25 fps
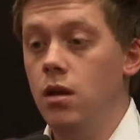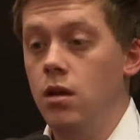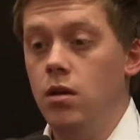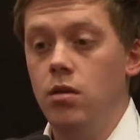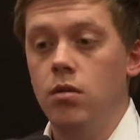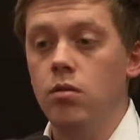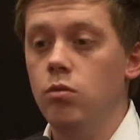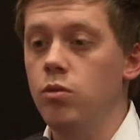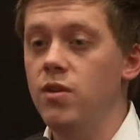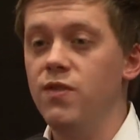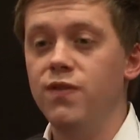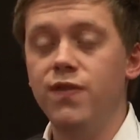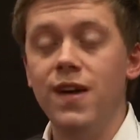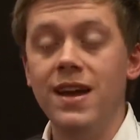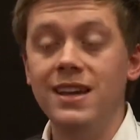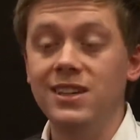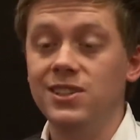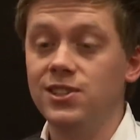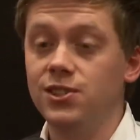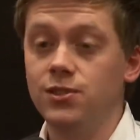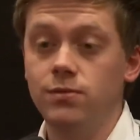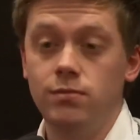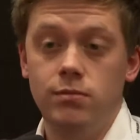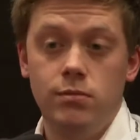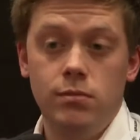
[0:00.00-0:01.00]
we
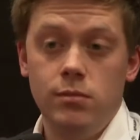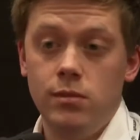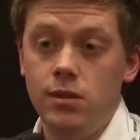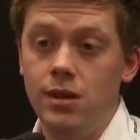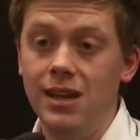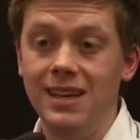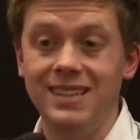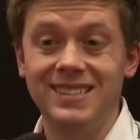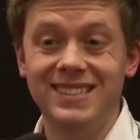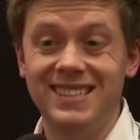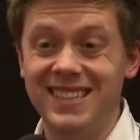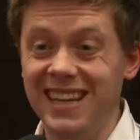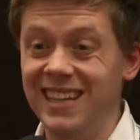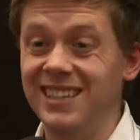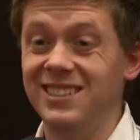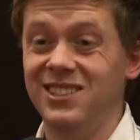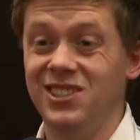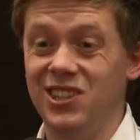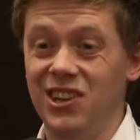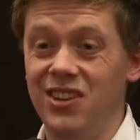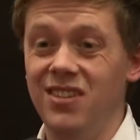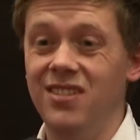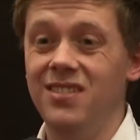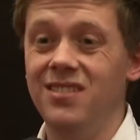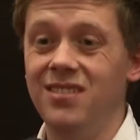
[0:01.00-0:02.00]
face
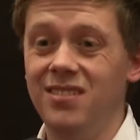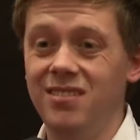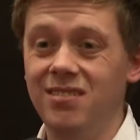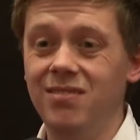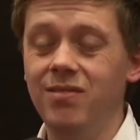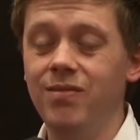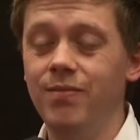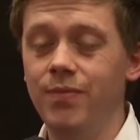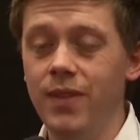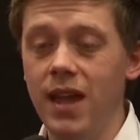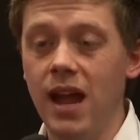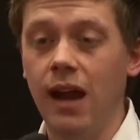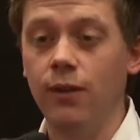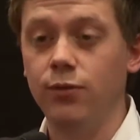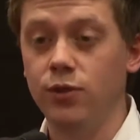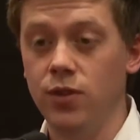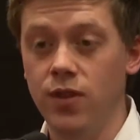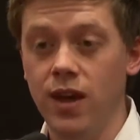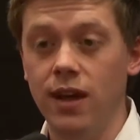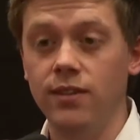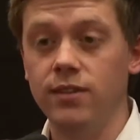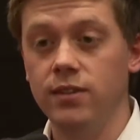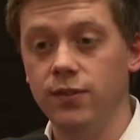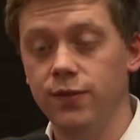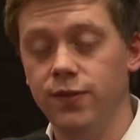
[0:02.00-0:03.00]
extinction. After
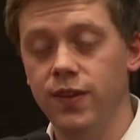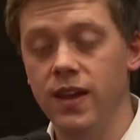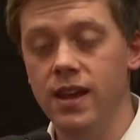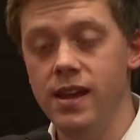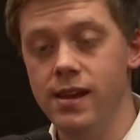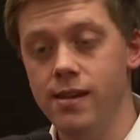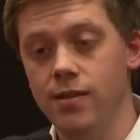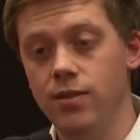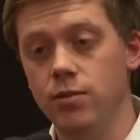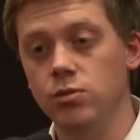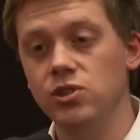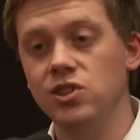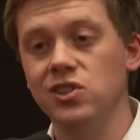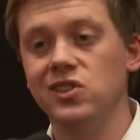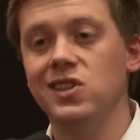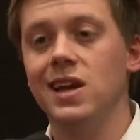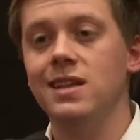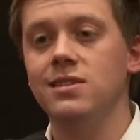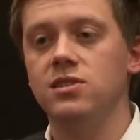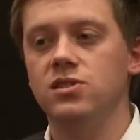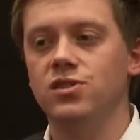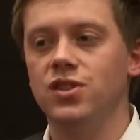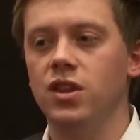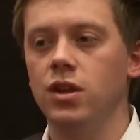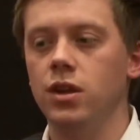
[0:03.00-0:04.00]
that defeat, there was a
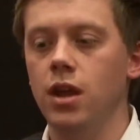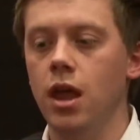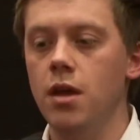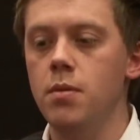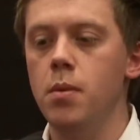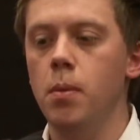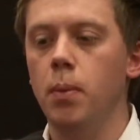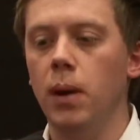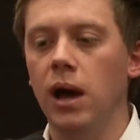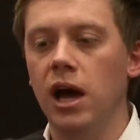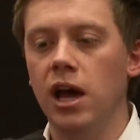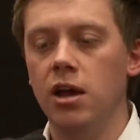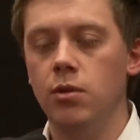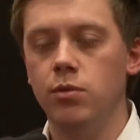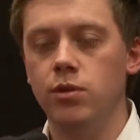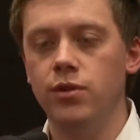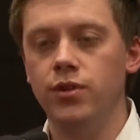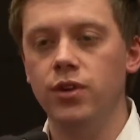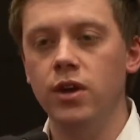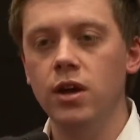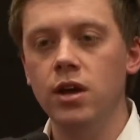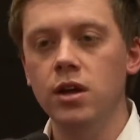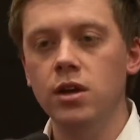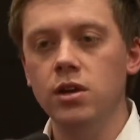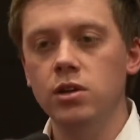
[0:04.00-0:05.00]
sense the Labour Party would
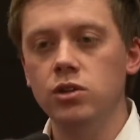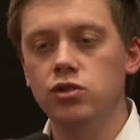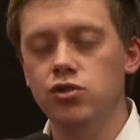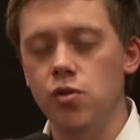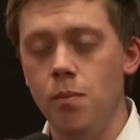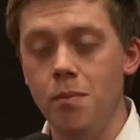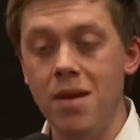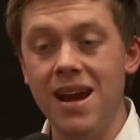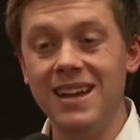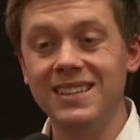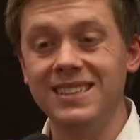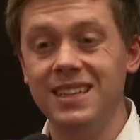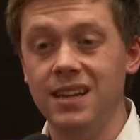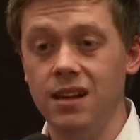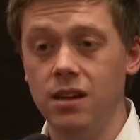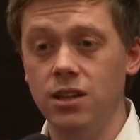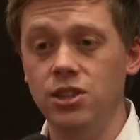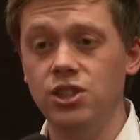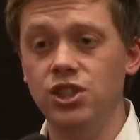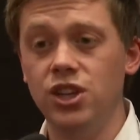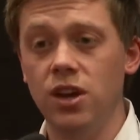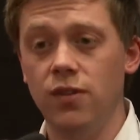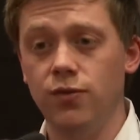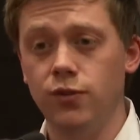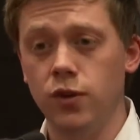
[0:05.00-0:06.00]
dramatically
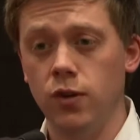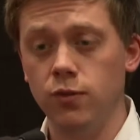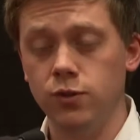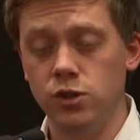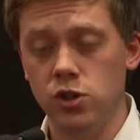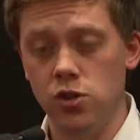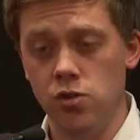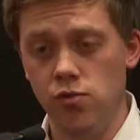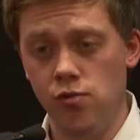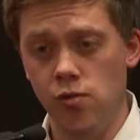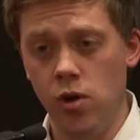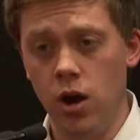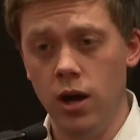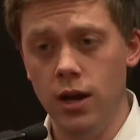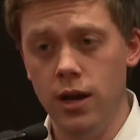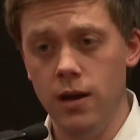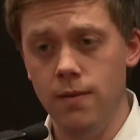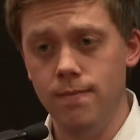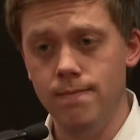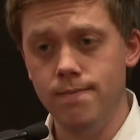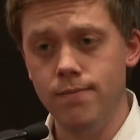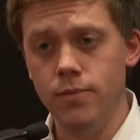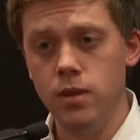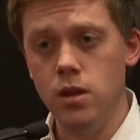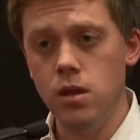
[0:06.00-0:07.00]
shift off to the right
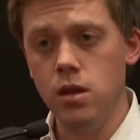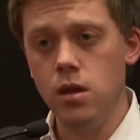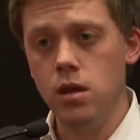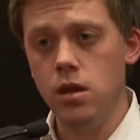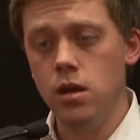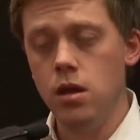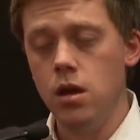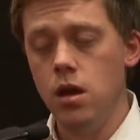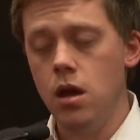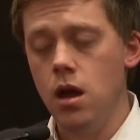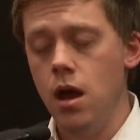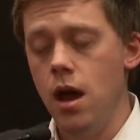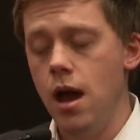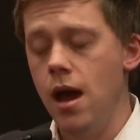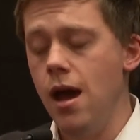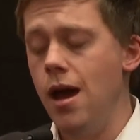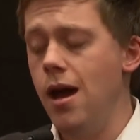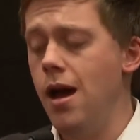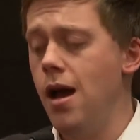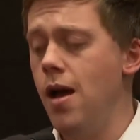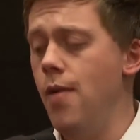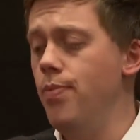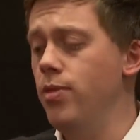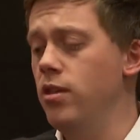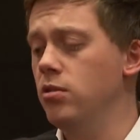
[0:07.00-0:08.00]

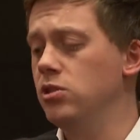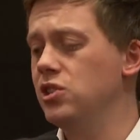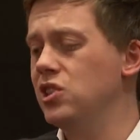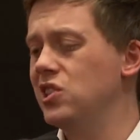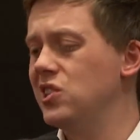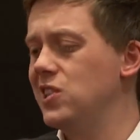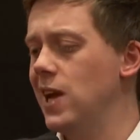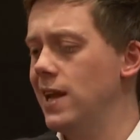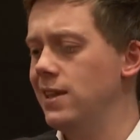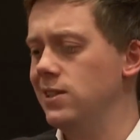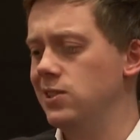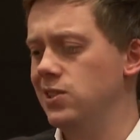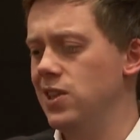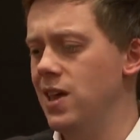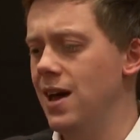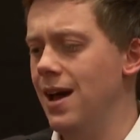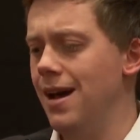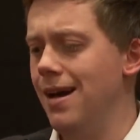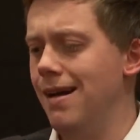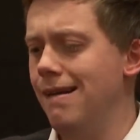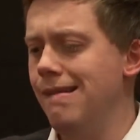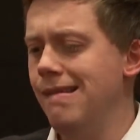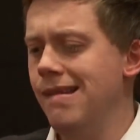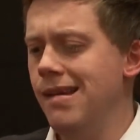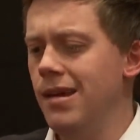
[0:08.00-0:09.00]
and there was a sense
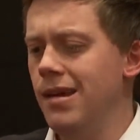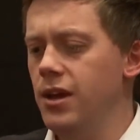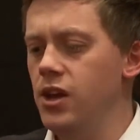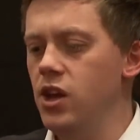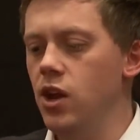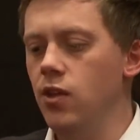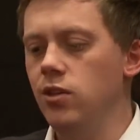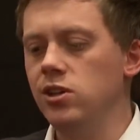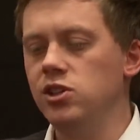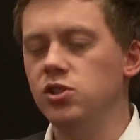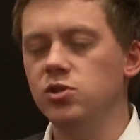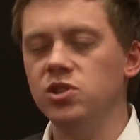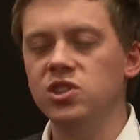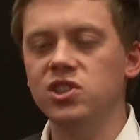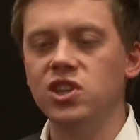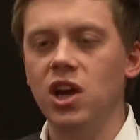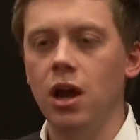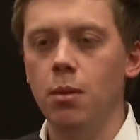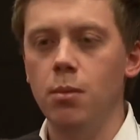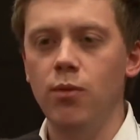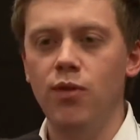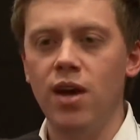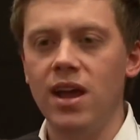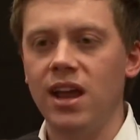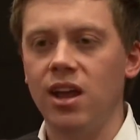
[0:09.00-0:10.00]
that, you know, this was a
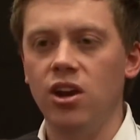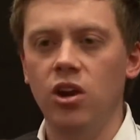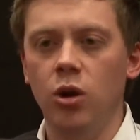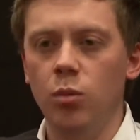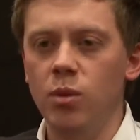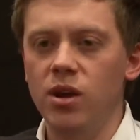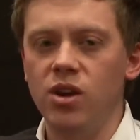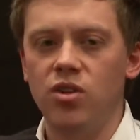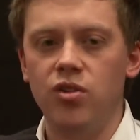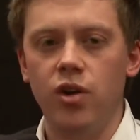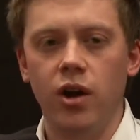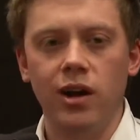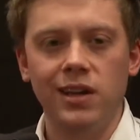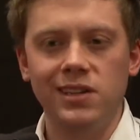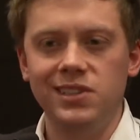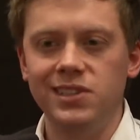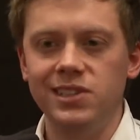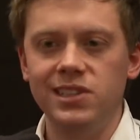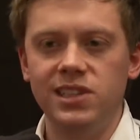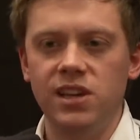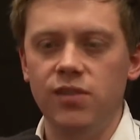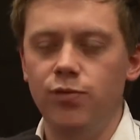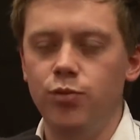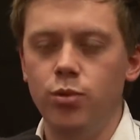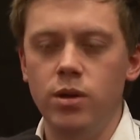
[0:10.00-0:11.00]
time of economic
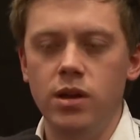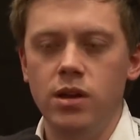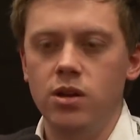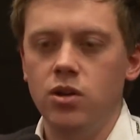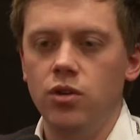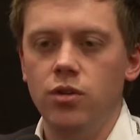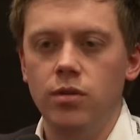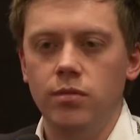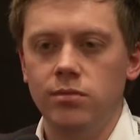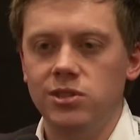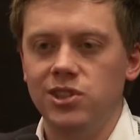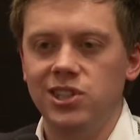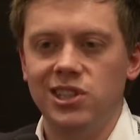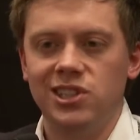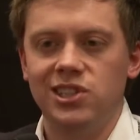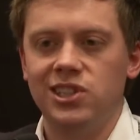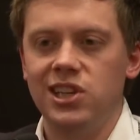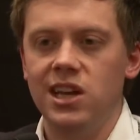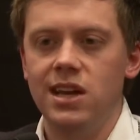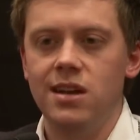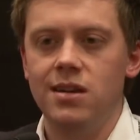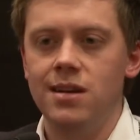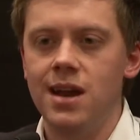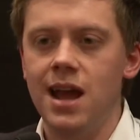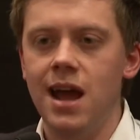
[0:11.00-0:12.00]
crisis. If we couldn't
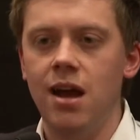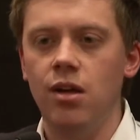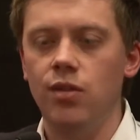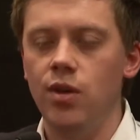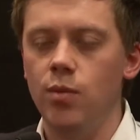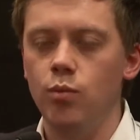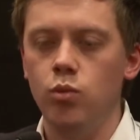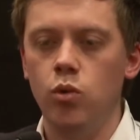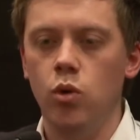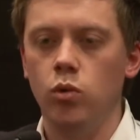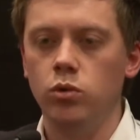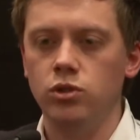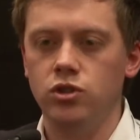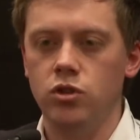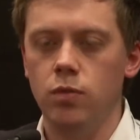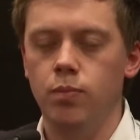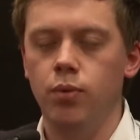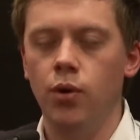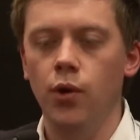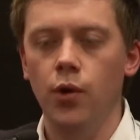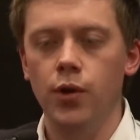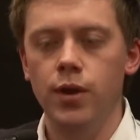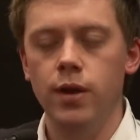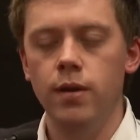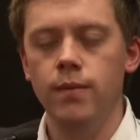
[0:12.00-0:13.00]
succeed now, then what was the
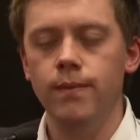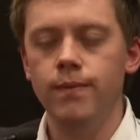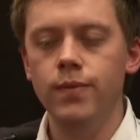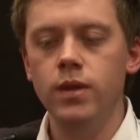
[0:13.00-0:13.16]
point?